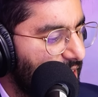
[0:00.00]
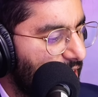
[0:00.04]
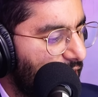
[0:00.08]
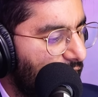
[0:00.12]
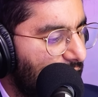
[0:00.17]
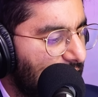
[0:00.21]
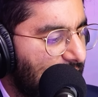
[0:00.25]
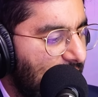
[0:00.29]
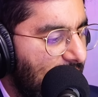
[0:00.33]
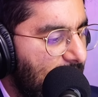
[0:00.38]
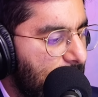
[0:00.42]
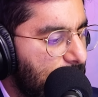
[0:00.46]

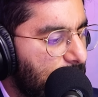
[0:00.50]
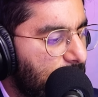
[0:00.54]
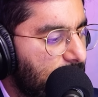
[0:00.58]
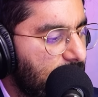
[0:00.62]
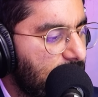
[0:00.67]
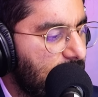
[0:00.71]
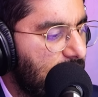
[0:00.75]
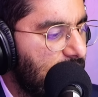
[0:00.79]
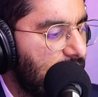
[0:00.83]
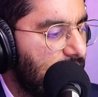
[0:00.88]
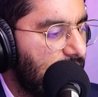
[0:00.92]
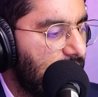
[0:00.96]
okay.
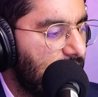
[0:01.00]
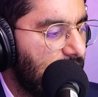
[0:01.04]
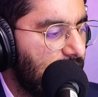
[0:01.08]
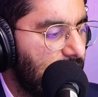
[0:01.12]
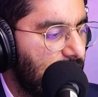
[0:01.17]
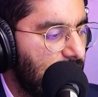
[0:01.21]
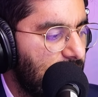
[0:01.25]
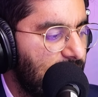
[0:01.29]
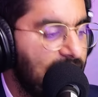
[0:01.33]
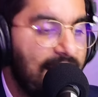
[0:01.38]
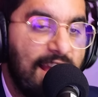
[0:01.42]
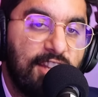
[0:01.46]

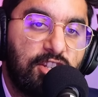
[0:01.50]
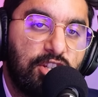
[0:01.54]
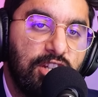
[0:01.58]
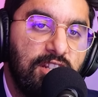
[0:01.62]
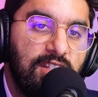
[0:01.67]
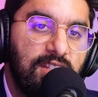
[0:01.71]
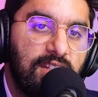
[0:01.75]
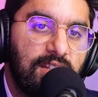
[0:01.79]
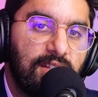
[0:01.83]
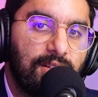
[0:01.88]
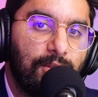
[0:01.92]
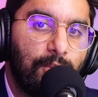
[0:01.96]

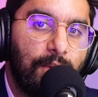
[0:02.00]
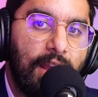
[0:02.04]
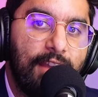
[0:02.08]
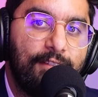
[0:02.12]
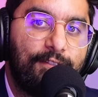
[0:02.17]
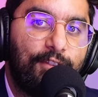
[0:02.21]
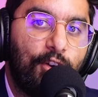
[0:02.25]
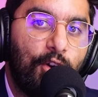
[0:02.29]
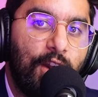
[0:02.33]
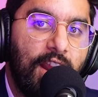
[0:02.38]
Legend. Wait for